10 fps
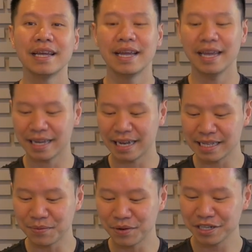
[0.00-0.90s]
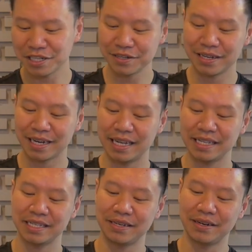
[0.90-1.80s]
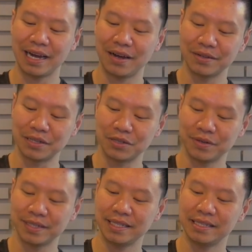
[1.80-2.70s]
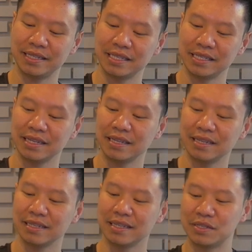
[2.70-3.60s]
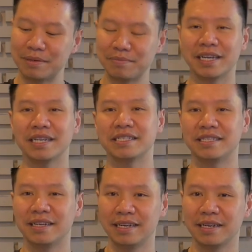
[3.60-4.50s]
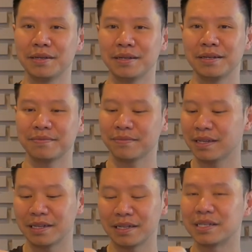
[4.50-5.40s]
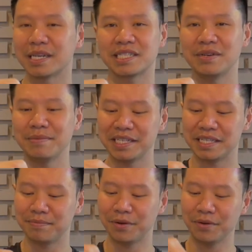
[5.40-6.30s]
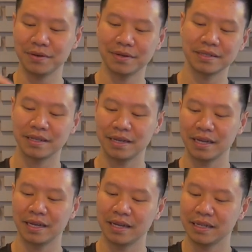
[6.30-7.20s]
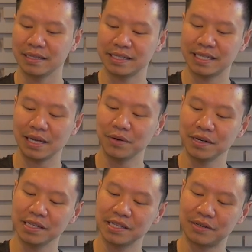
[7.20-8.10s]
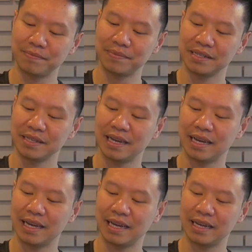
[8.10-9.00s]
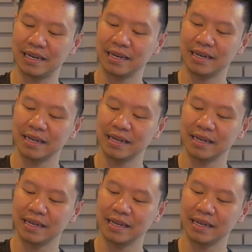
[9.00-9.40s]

Hey guys, I want to show you guys how the urine strip test is done. It's extremely simple. Just take one of the strips and